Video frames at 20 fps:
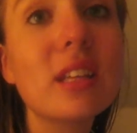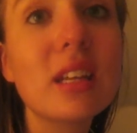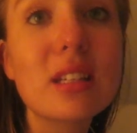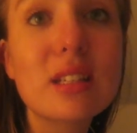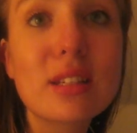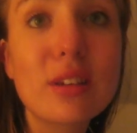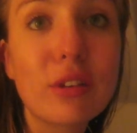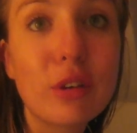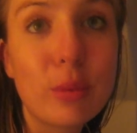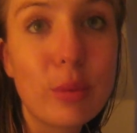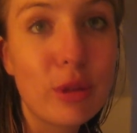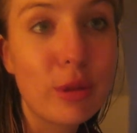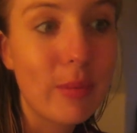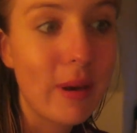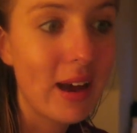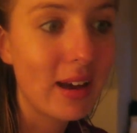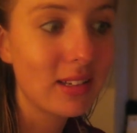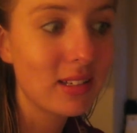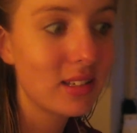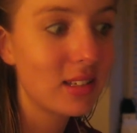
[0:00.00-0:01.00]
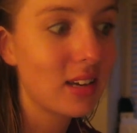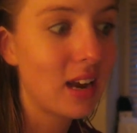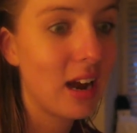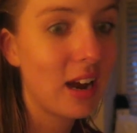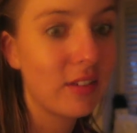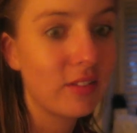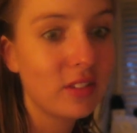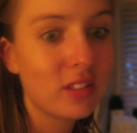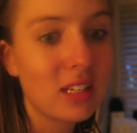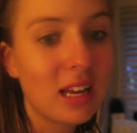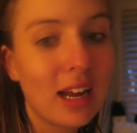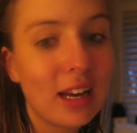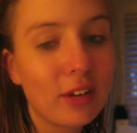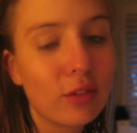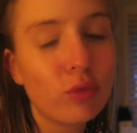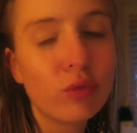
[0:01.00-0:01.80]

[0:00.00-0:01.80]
necessarily been the best. I, it's like,